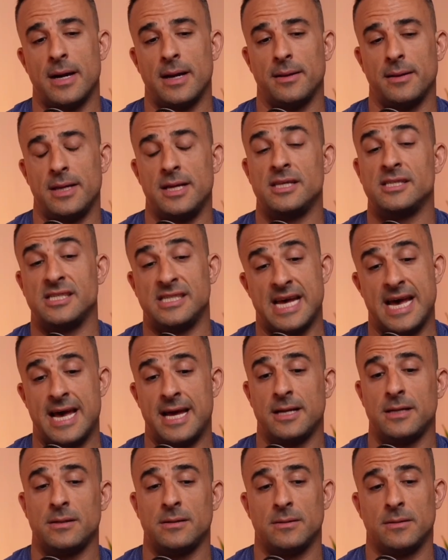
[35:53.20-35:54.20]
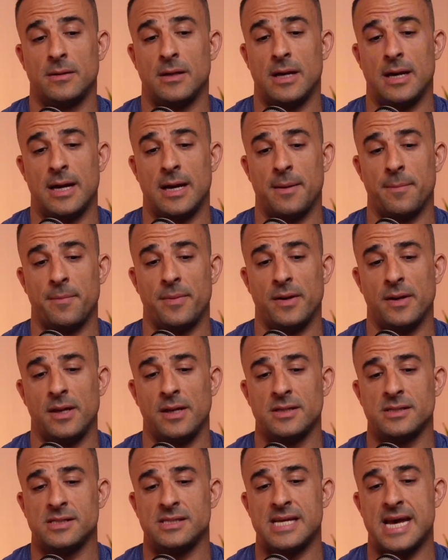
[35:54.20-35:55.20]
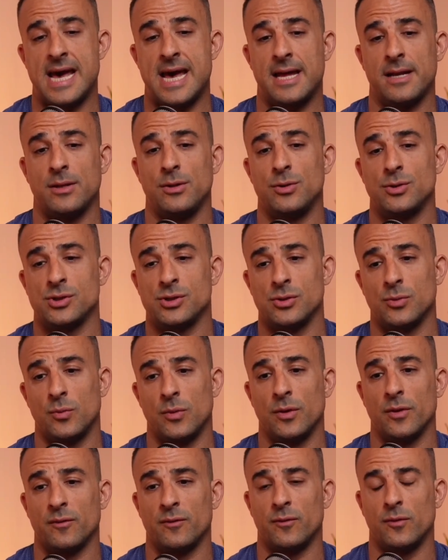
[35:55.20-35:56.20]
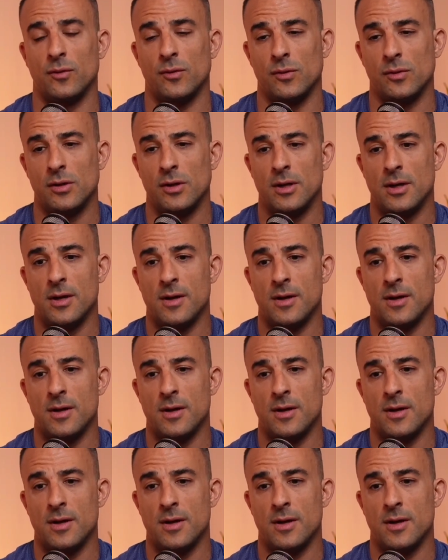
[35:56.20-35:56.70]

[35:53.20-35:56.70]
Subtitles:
his dad, but his dad used to work for